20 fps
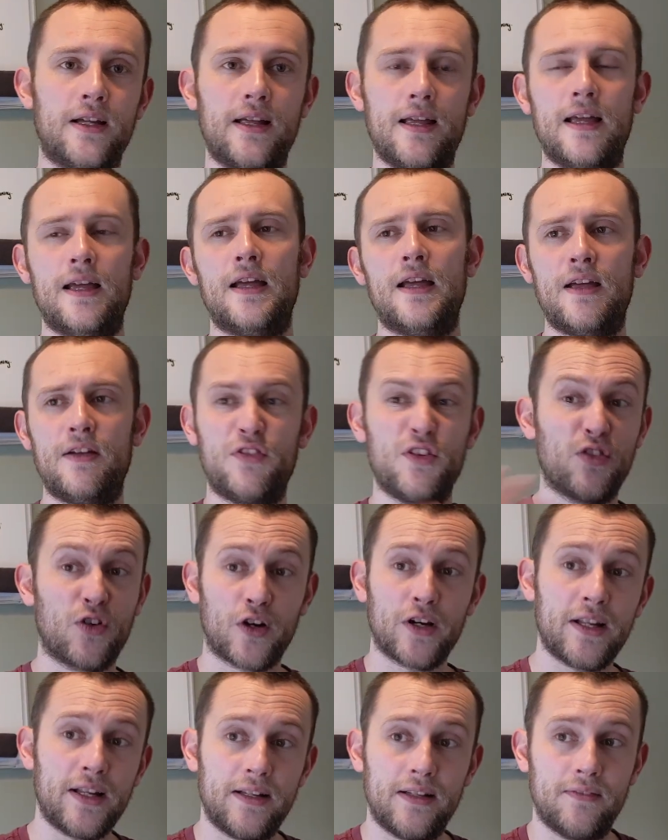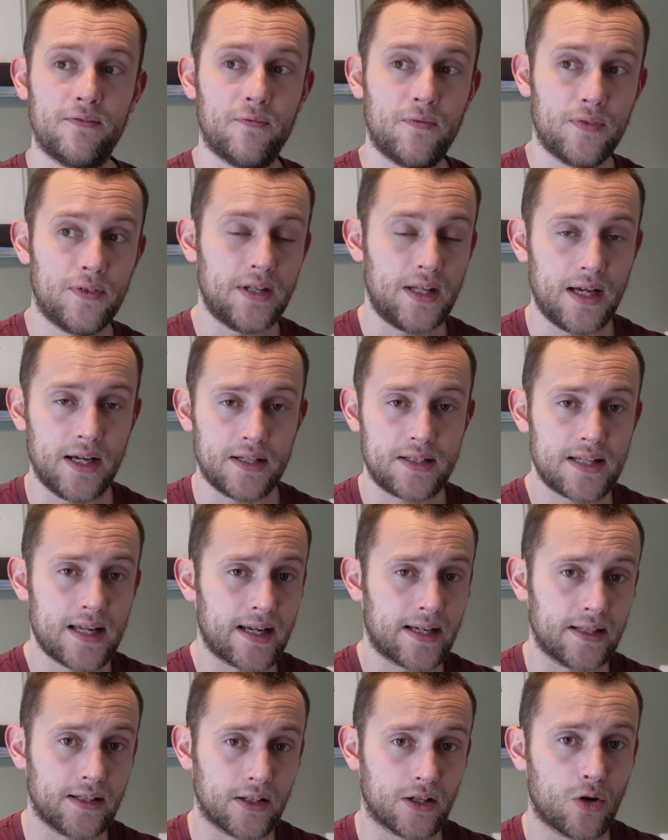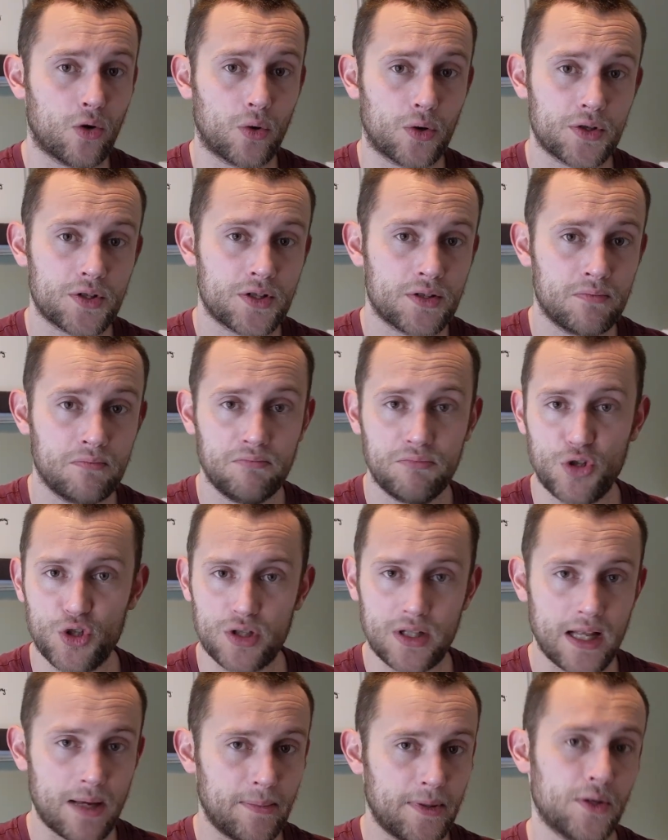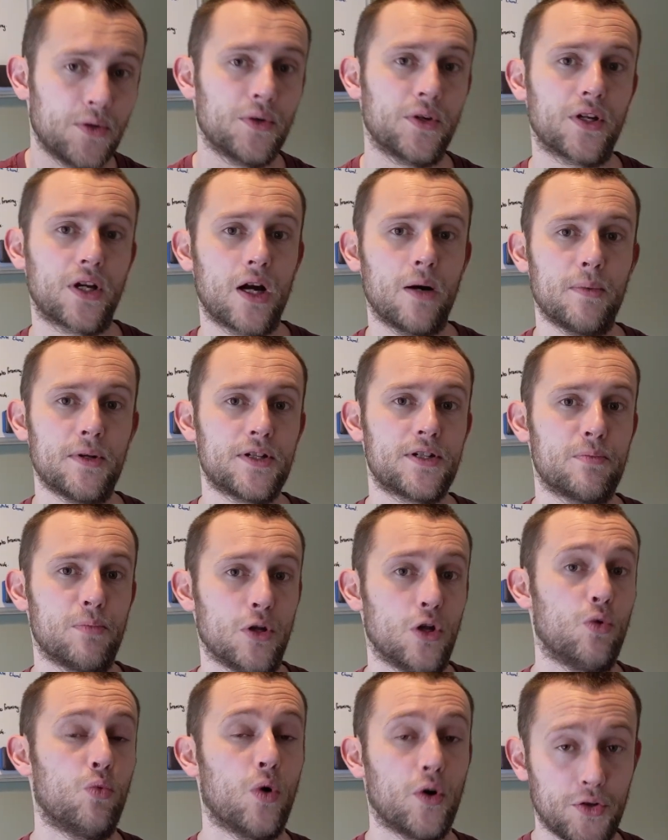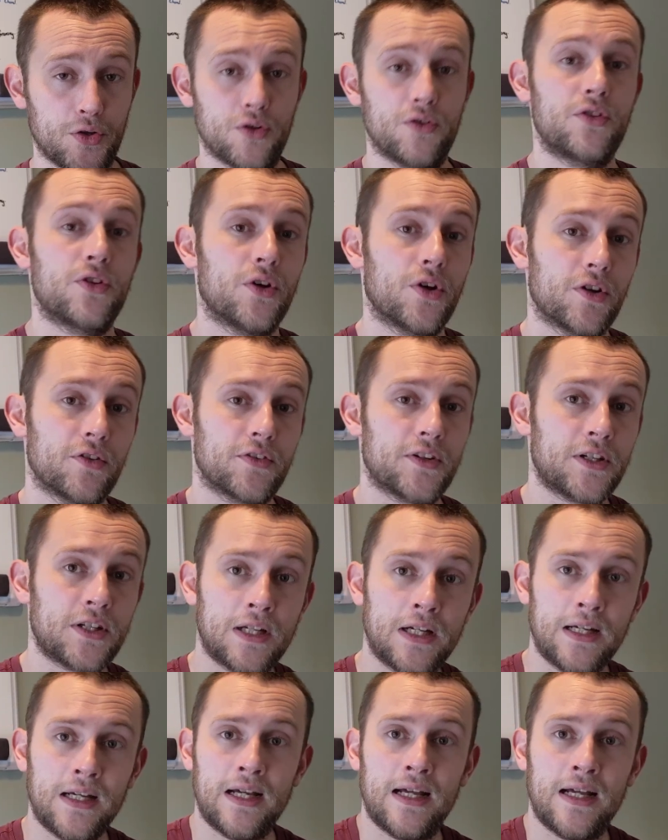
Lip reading: If you've already taken the course, just let me know in the comments below what you thought of it.